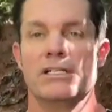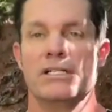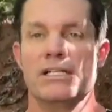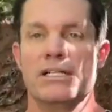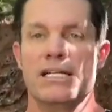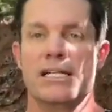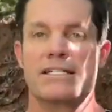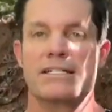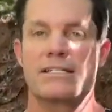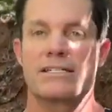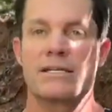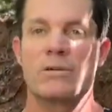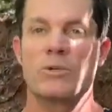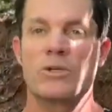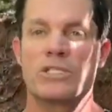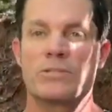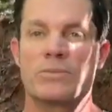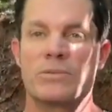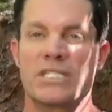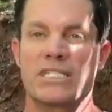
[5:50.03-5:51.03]
Is it
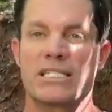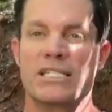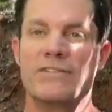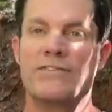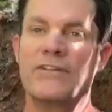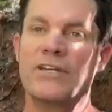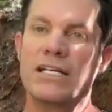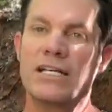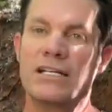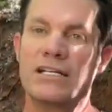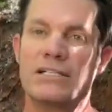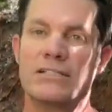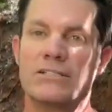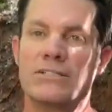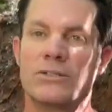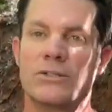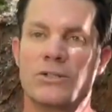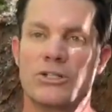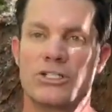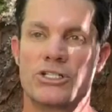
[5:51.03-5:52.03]
someone specific
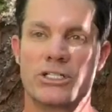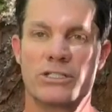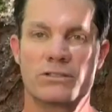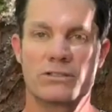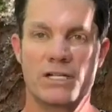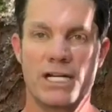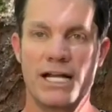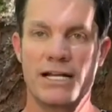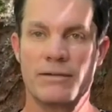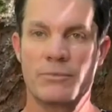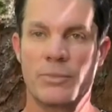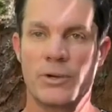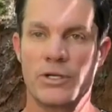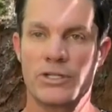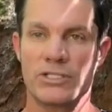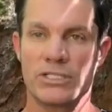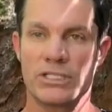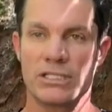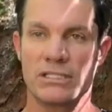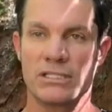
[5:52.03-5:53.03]
or a gentle kind of
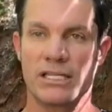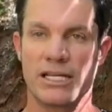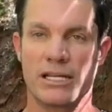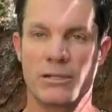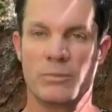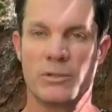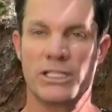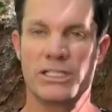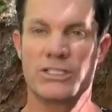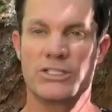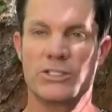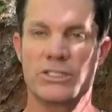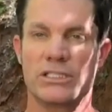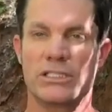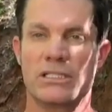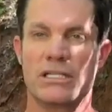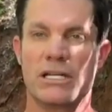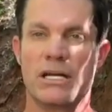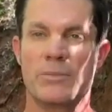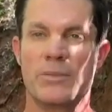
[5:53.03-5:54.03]
person, like a
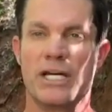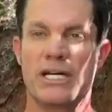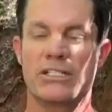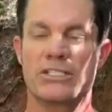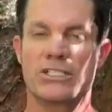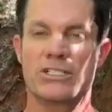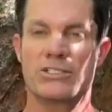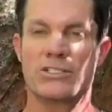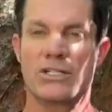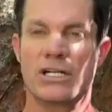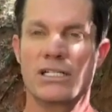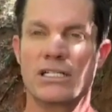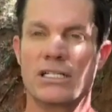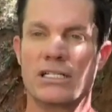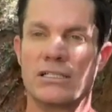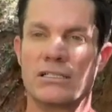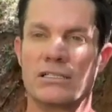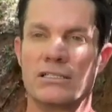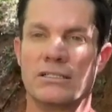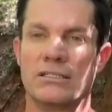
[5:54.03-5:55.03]
belligerent, obnoxious drunk?
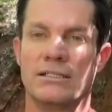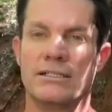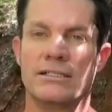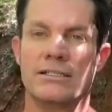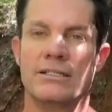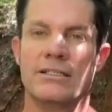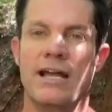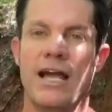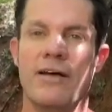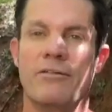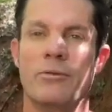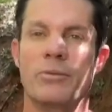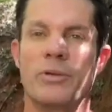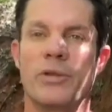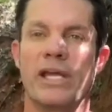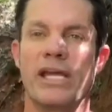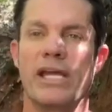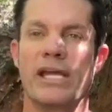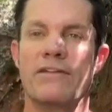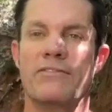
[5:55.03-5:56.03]
Have a
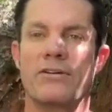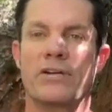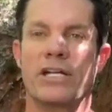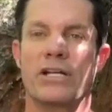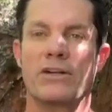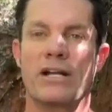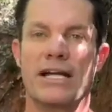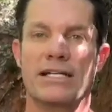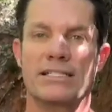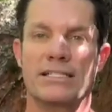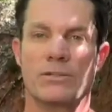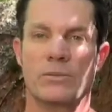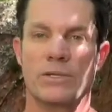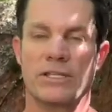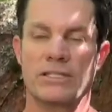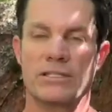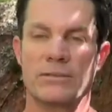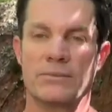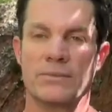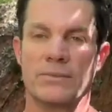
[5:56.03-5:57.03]
plan for interacting
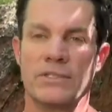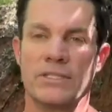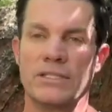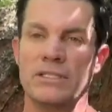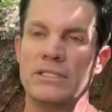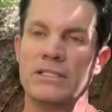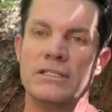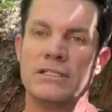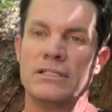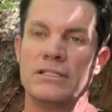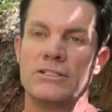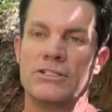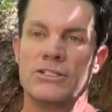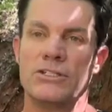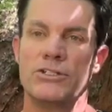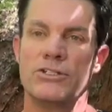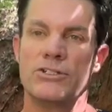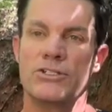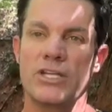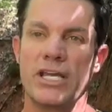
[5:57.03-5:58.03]
with them. Do
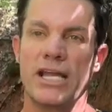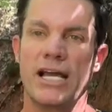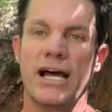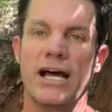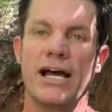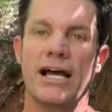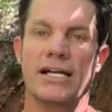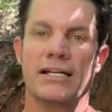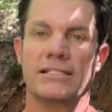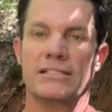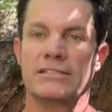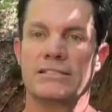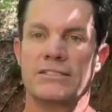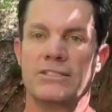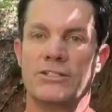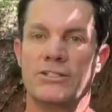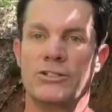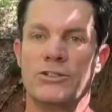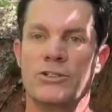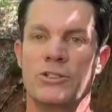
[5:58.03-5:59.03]
you say hi?
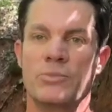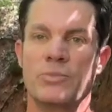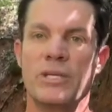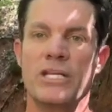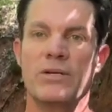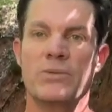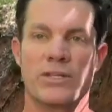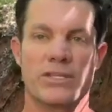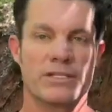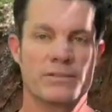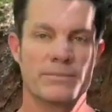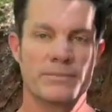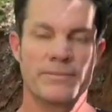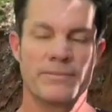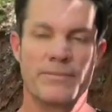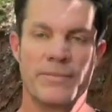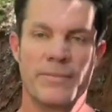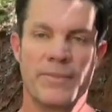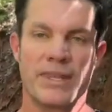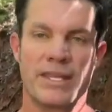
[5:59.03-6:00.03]
Do you speak with them?
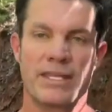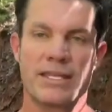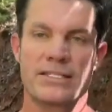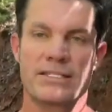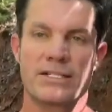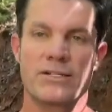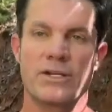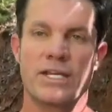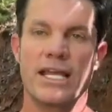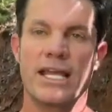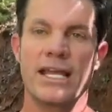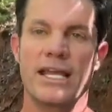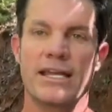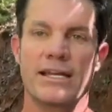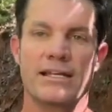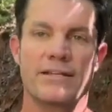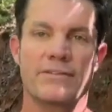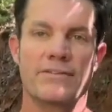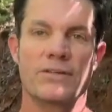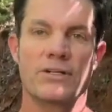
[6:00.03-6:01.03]
Is it okay
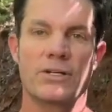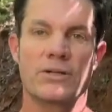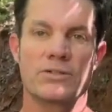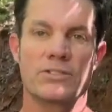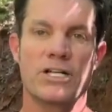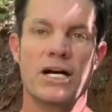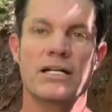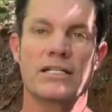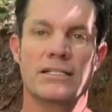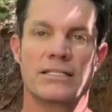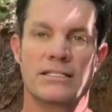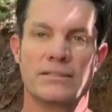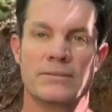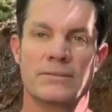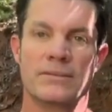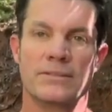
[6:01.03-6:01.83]
if you don't talk to them?